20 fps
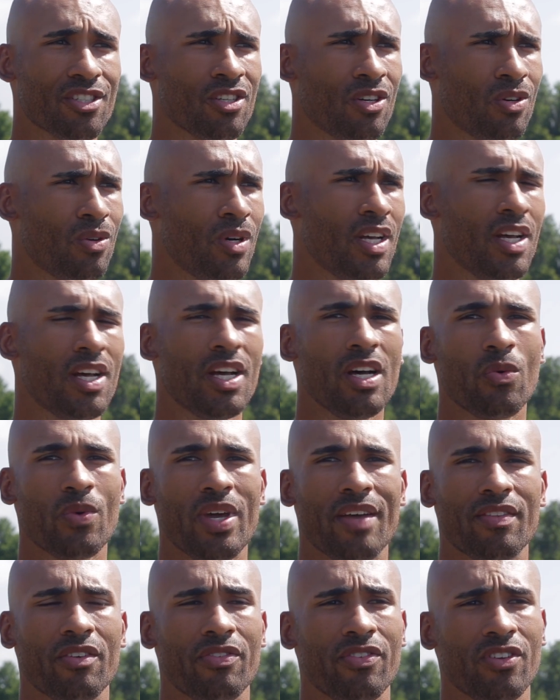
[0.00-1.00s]
So
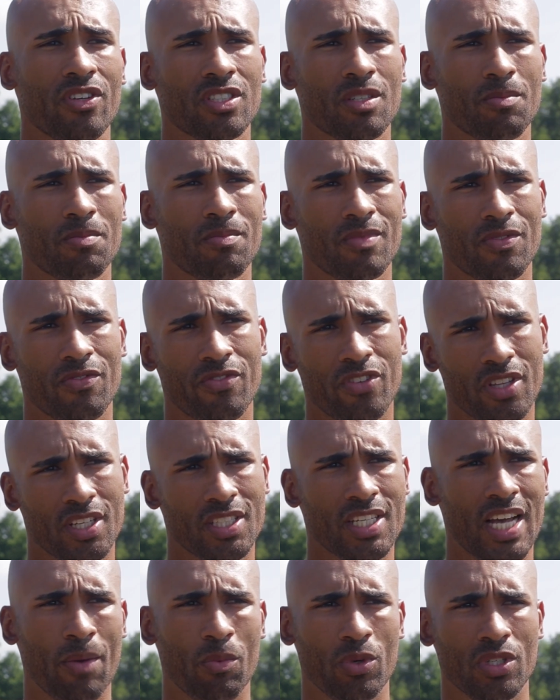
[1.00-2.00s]
we have to fill some fill
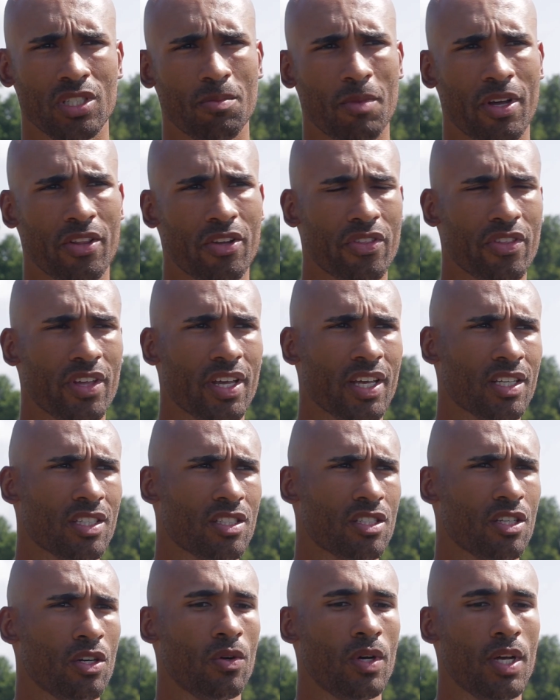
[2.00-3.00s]
the time with some other
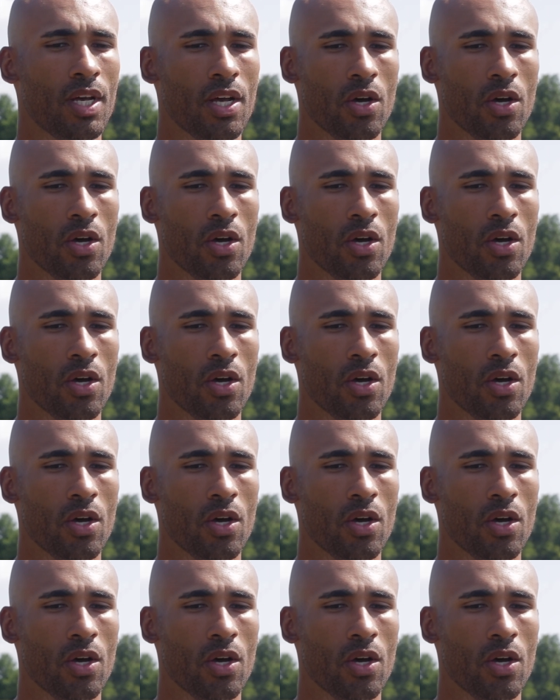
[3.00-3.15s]
things. So